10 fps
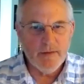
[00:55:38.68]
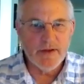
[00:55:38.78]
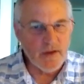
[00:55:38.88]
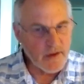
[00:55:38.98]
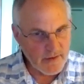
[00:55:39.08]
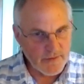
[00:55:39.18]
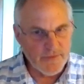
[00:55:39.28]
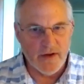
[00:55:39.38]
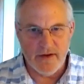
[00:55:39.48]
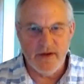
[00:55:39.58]
and
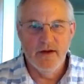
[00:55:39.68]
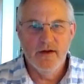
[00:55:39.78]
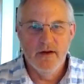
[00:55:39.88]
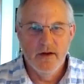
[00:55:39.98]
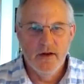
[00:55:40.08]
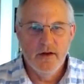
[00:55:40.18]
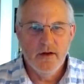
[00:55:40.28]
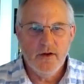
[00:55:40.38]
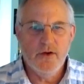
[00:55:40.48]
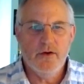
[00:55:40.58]
clarify,
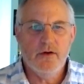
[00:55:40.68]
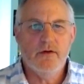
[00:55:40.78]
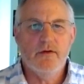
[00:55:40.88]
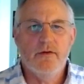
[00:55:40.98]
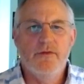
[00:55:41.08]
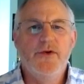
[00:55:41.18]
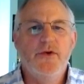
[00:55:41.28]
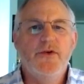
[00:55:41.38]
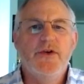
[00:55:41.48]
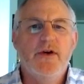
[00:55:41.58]
your
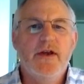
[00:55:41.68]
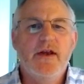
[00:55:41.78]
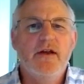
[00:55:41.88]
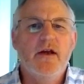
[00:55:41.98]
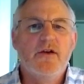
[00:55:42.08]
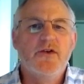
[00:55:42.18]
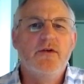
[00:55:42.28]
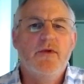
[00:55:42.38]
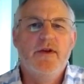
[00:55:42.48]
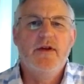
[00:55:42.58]
fiduciary
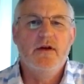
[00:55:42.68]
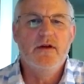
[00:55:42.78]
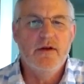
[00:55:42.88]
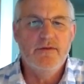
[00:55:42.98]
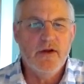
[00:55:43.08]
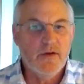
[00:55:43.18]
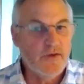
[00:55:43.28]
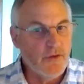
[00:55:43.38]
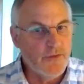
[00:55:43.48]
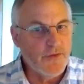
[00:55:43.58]
connection with Young Living
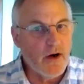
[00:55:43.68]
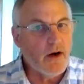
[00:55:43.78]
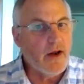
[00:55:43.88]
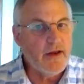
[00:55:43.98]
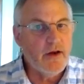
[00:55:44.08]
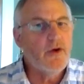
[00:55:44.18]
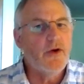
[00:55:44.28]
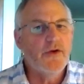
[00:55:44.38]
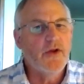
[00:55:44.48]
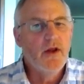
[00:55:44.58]
so far, I hear,
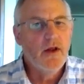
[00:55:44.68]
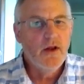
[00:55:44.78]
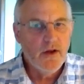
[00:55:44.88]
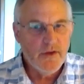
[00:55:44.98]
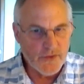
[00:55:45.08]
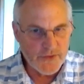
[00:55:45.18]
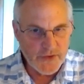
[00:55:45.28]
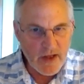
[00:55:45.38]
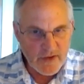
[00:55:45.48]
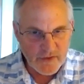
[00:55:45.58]
is there's
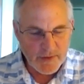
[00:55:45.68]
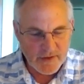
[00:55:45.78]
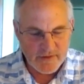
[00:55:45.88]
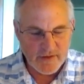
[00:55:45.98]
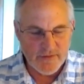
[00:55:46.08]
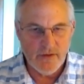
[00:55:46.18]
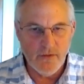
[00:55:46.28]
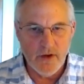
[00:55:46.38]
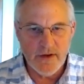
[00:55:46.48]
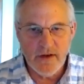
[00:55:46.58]
two aspects of it.
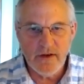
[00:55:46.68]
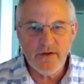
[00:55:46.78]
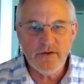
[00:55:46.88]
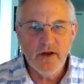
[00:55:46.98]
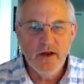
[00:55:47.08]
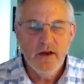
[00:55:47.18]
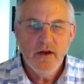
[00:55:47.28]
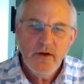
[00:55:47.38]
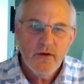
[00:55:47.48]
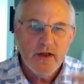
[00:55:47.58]
One is
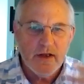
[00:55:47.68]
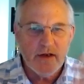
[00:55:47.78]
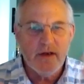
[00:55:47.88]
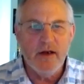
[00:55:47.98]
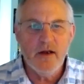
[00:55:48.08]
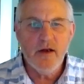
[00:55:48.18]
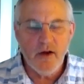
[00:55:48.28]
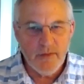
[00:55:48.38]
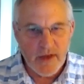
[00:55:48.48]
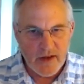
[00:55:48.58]
you get an
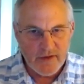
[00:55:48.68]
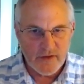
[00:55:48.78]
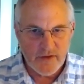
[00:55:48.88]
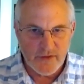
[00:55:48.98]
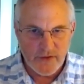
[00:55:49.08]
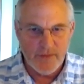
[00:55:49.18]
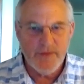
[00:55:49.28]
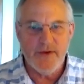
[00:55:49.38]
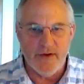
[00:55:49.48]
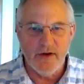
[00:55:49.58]
income as a
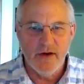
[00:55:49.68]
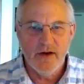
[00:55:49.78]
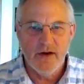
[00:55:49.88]
distributor